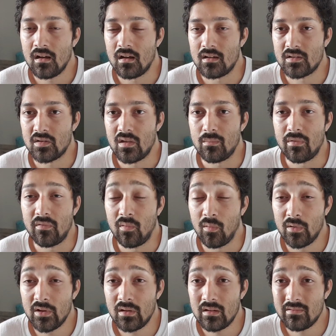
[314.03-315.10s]
so that
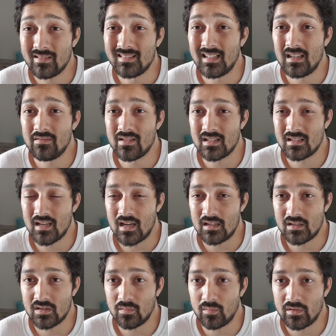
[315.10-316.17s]
before you even leave the
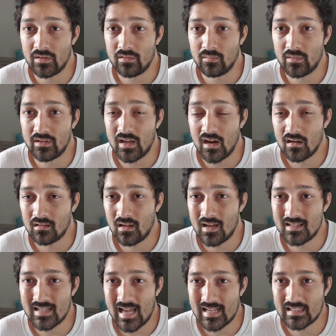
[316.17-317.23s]
States, when the
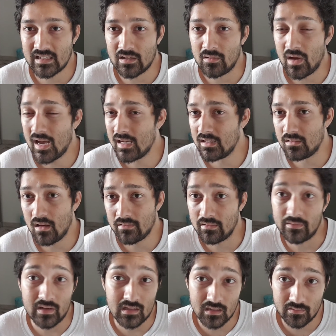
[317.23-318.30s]
airline's asking you, hey, do you have the
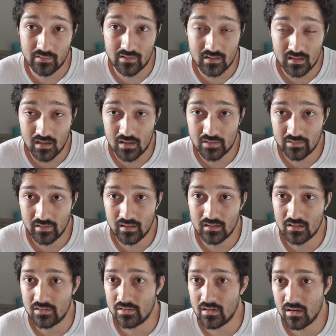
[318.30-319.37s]
visa for this country?
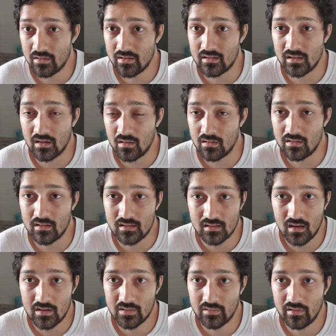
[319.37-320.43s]
Did you know that to go to this
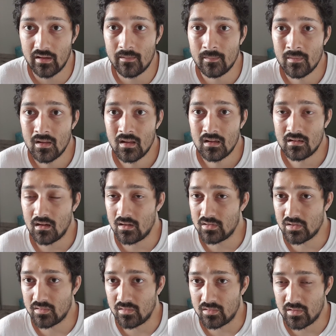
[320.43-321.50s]
country, not
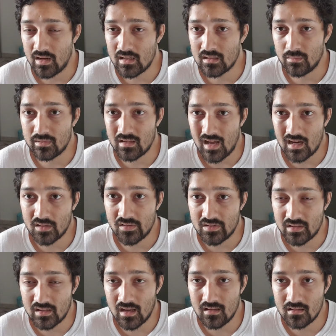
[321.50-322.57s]
just for transit, but to actually
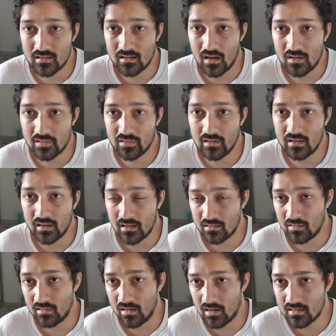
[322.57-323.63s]
stay in this country to get
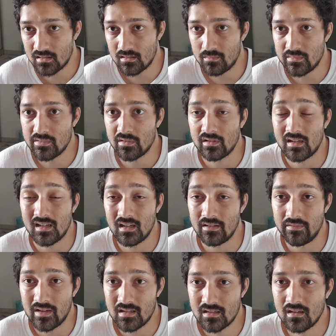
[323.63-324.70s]
through customs, you're going to need a
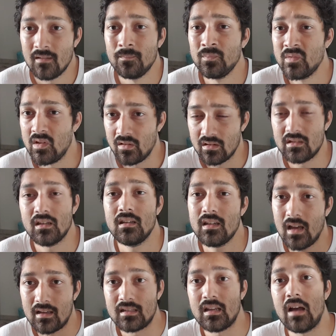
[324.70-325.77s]
visa? You can say,
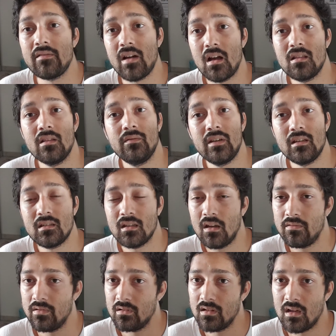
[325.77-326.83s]
yes, I've got the visa, I
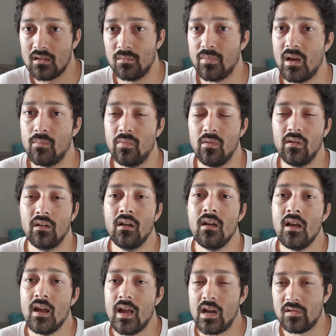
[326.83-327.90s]
filled out the paperwork,
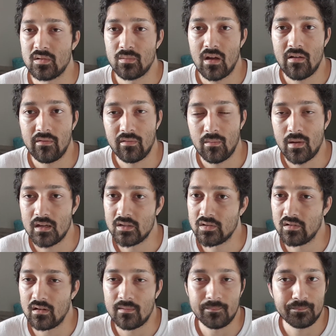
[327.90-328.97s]
here's my
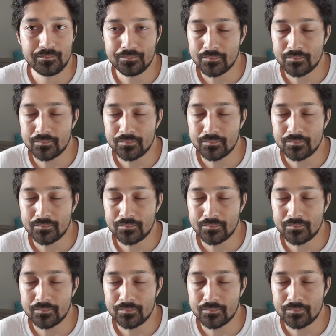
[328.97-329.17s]
information, and